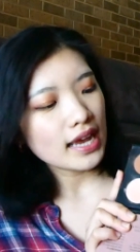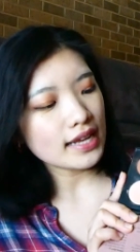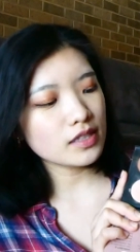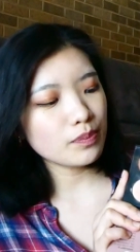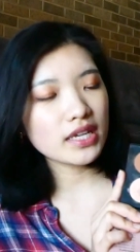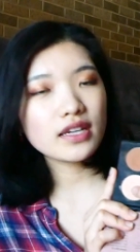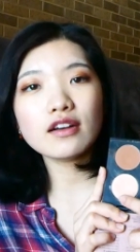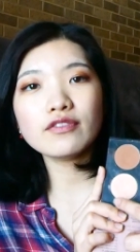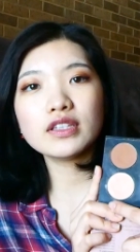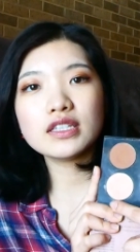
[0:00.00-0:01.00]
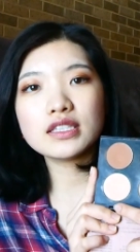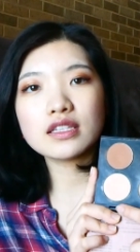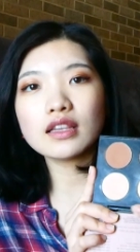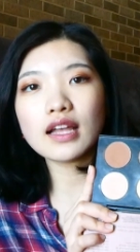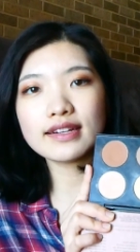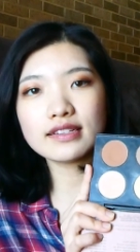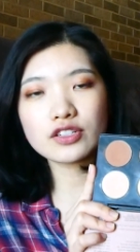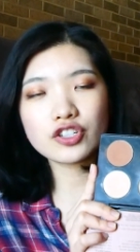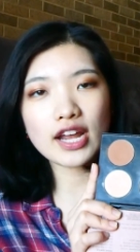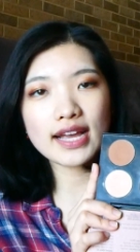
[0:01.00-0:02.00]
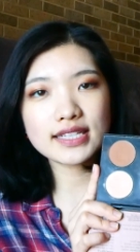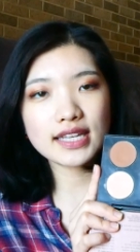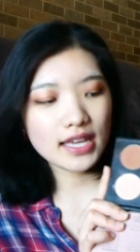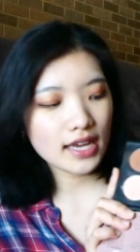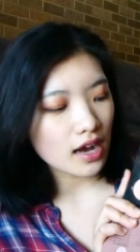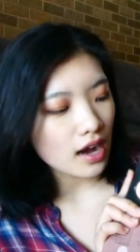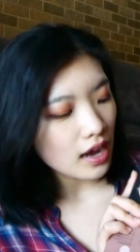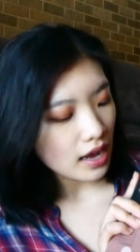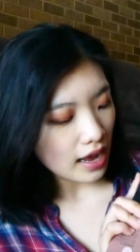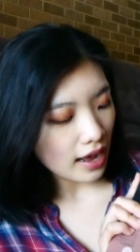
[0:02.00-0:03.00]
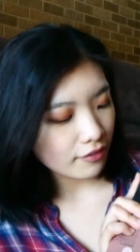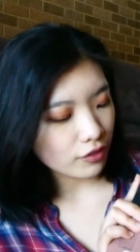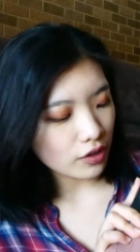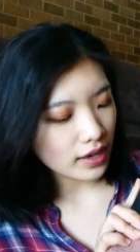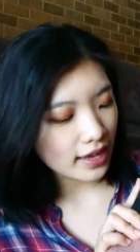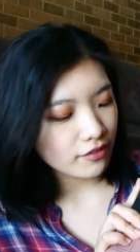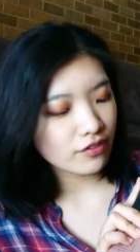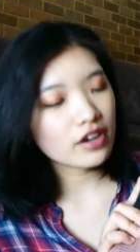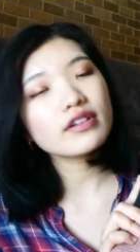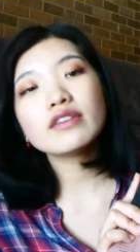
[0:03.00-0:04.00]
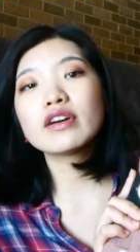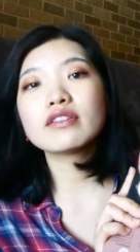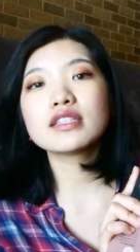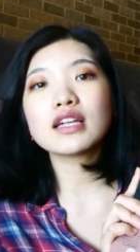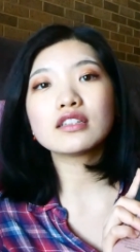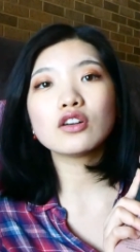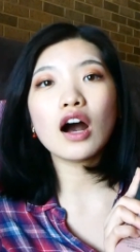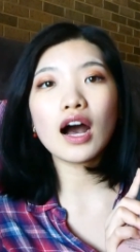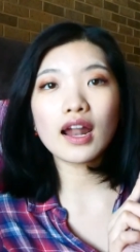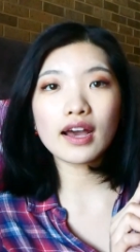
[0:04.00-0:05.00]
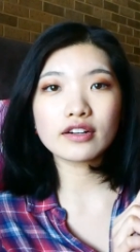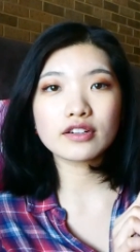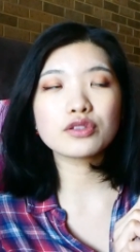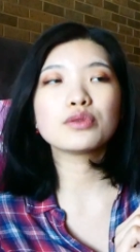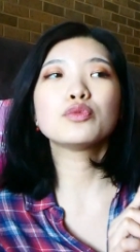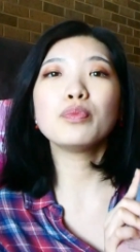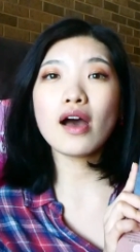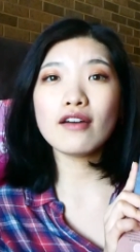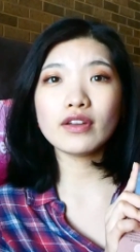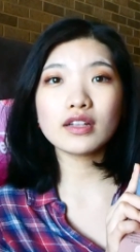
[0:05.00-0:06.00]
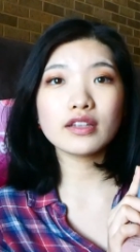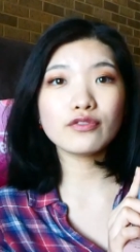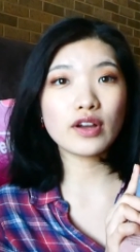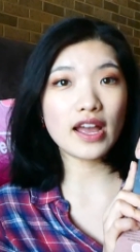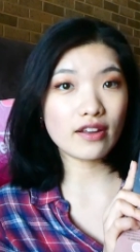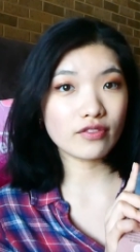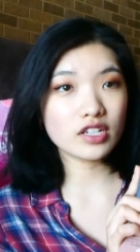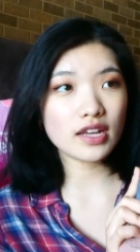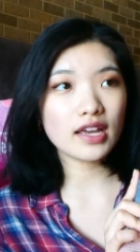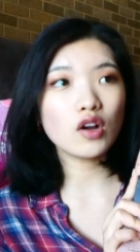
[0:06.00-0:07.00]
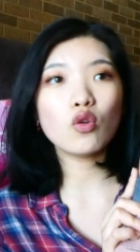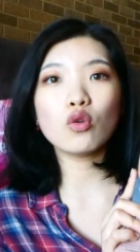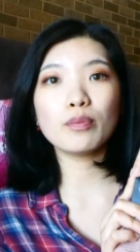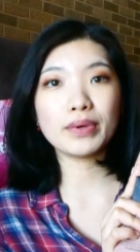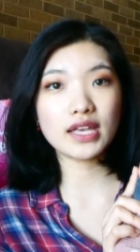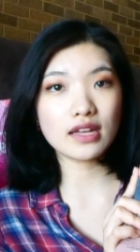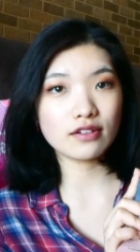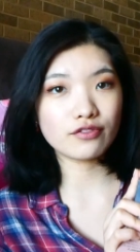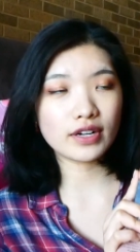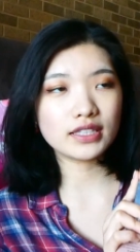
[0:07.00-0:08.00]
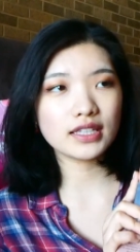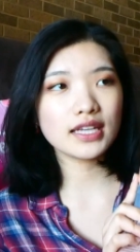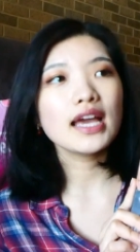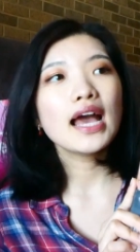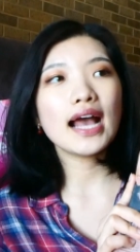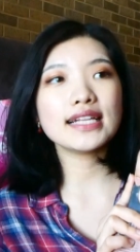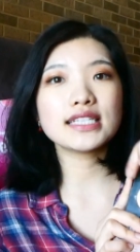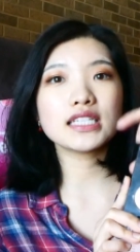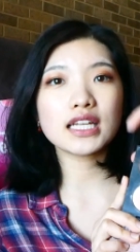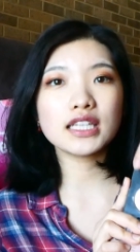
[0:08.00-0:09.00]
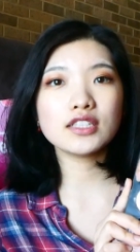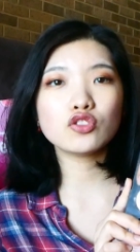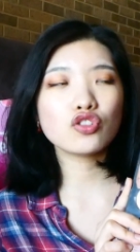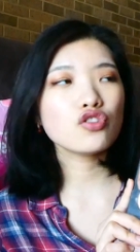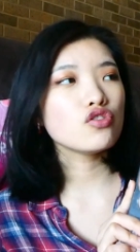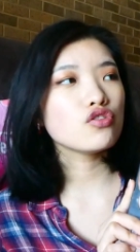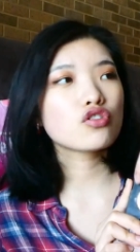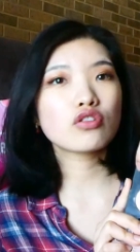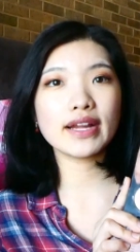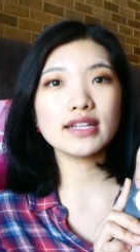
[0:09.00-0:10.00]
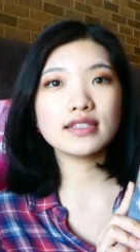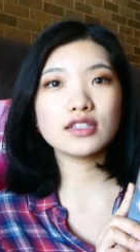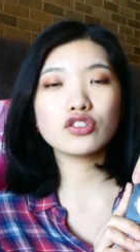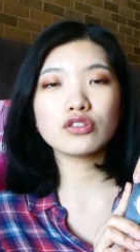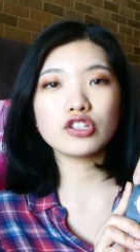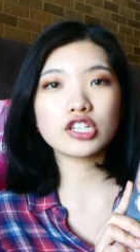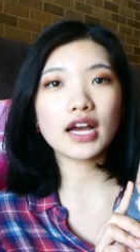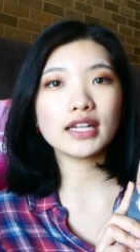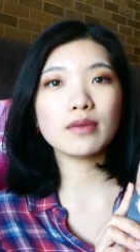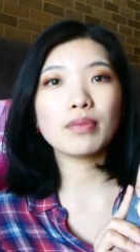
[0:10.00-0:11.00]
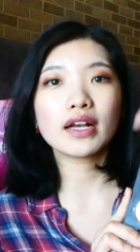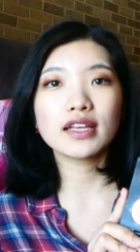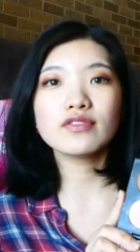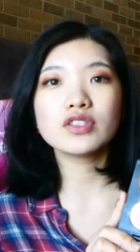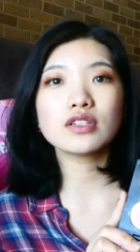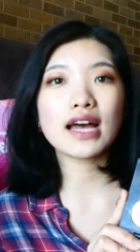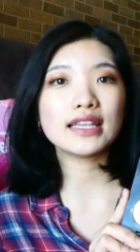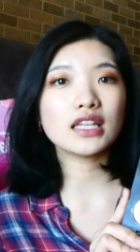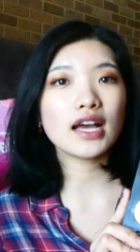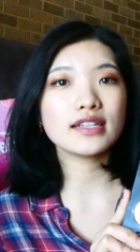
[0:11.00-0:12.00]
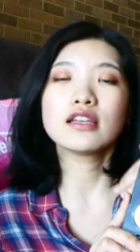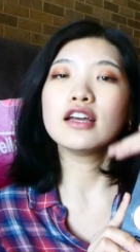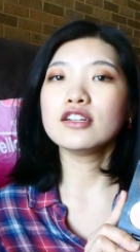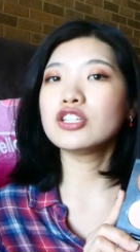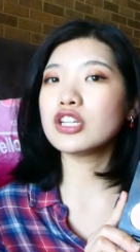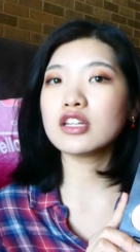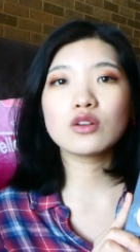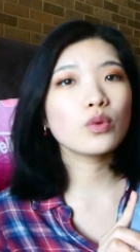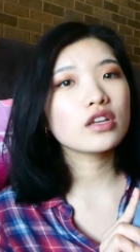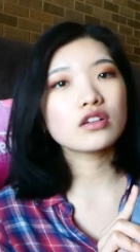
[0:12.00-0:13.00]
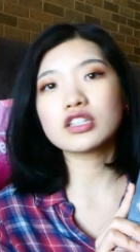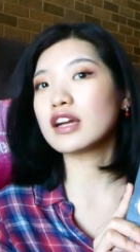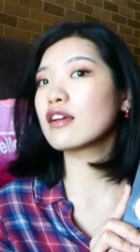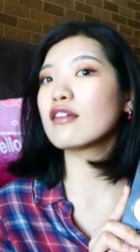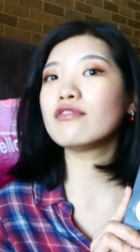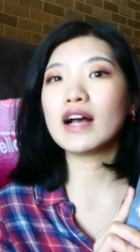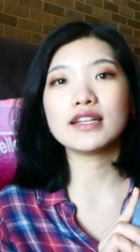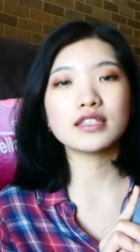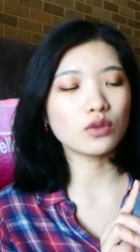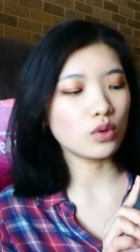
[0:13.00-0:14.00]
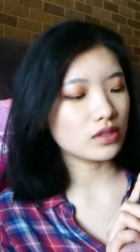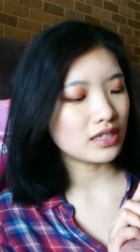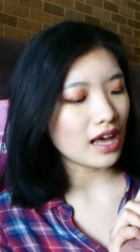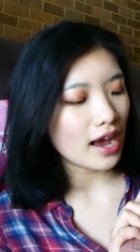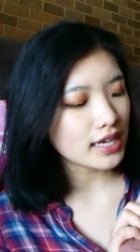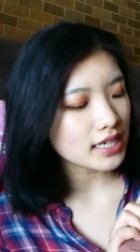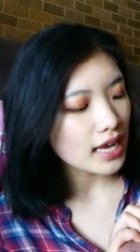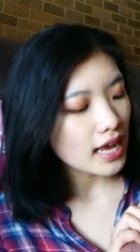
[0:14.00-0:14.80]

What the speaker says: And speaking of these lighter shades here, I've got a very subtle highlighter, so it's perfectly for everyday or beginner friendly. It's nothing too crazy, too shiny, but gives you that nice sheen when you turn your face towards light.